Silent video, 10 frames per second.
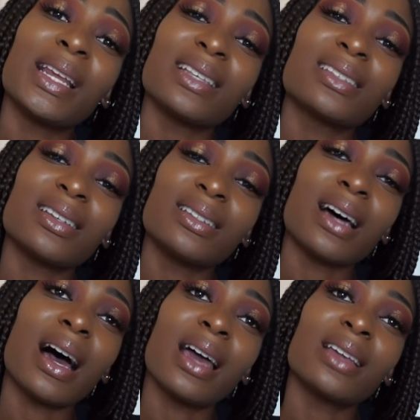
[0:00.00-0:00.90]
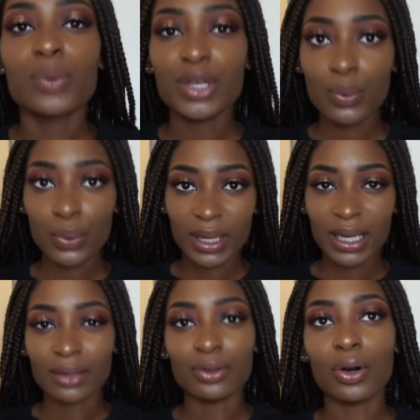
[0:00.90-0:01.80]
place to dine. When you walk
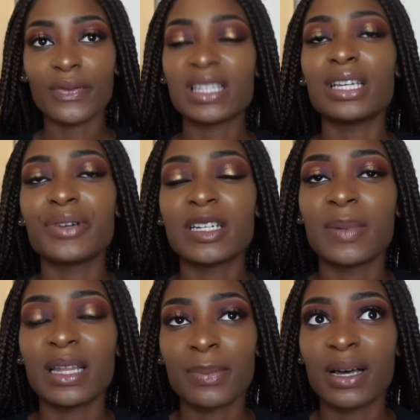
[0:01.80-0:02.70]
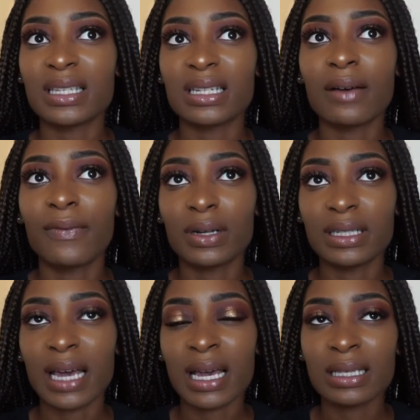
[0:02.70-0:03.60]
in, you're obviously greeted by the person at
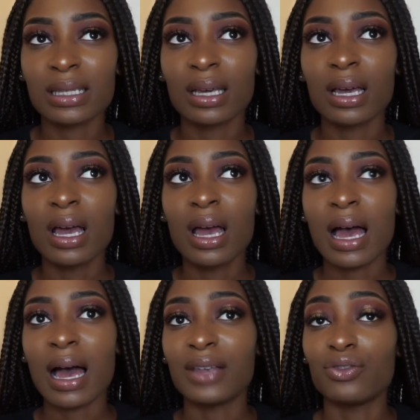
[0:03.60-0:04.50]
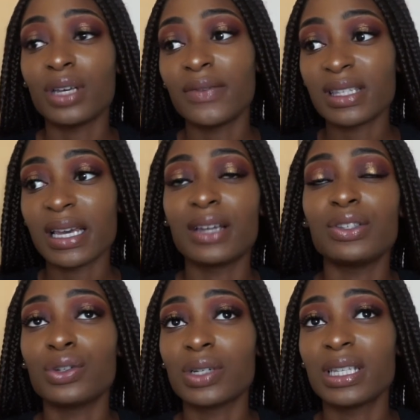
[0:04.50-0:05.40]
front desk, and you're either
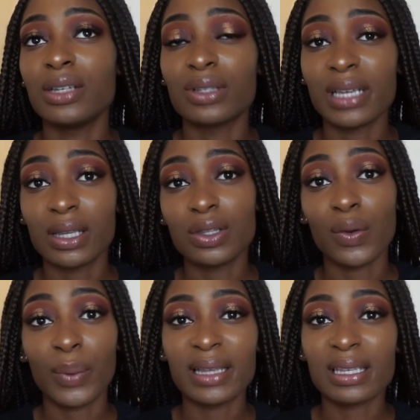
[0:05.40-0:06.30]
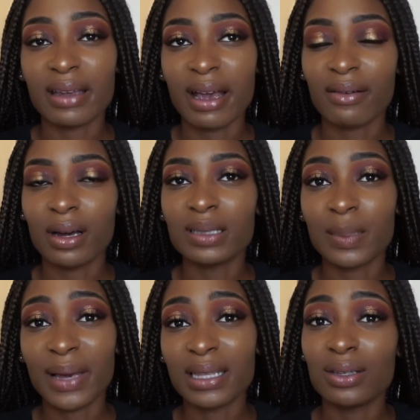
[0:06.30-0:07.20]
taken to your seat or taken to a waiting area,
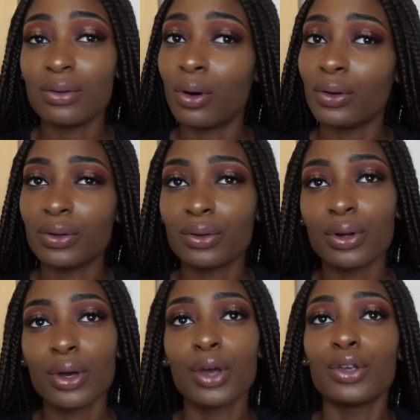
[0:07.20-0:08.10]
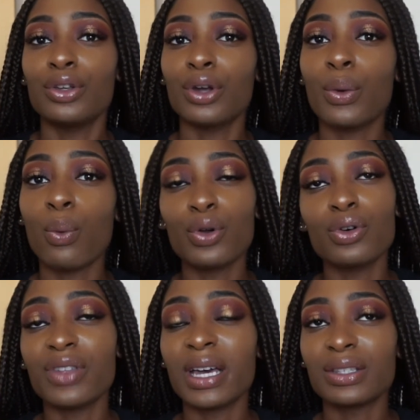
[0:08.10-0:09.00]
depending on, what
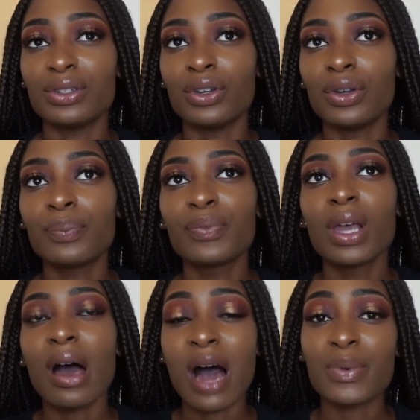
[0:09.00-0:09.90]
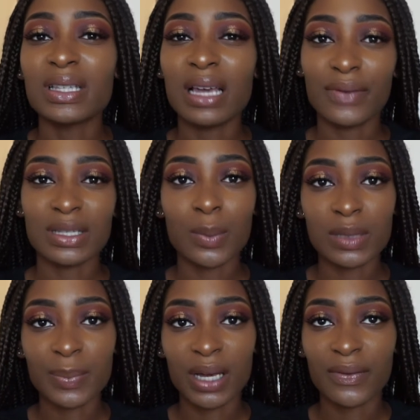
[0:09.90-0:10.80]
you're there to do. I was there for
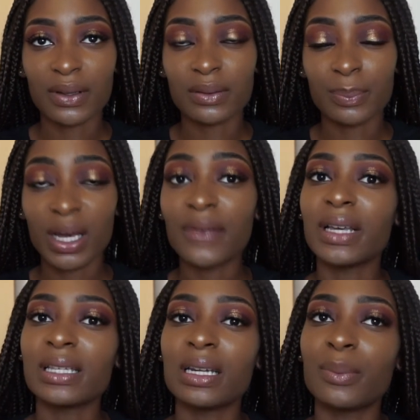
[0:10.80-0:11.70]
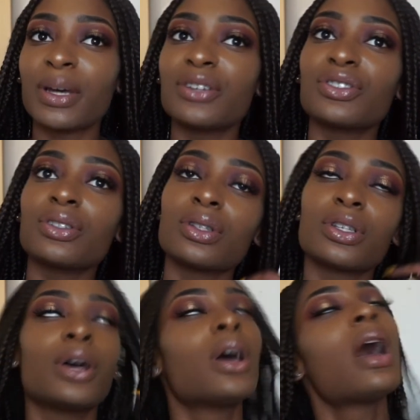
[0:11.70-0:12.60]
someone's birthday celebration,
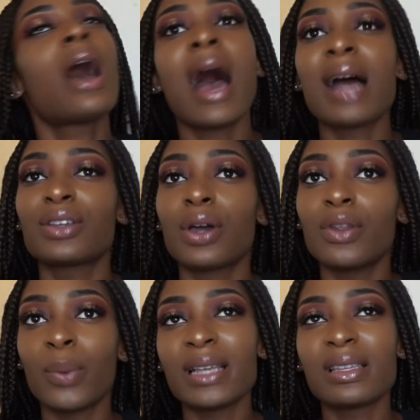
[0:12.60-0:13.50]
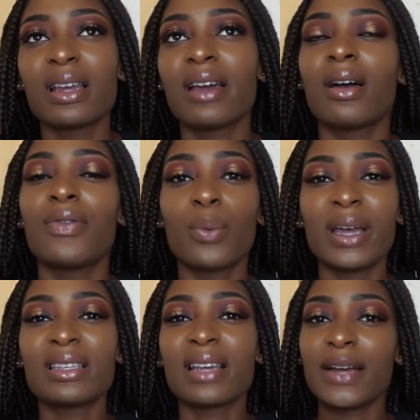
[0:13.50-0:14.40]
so I had to go in the waiting area, and the
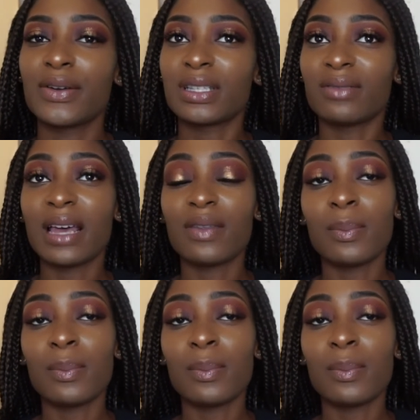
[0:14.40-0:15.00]
waiting areas are near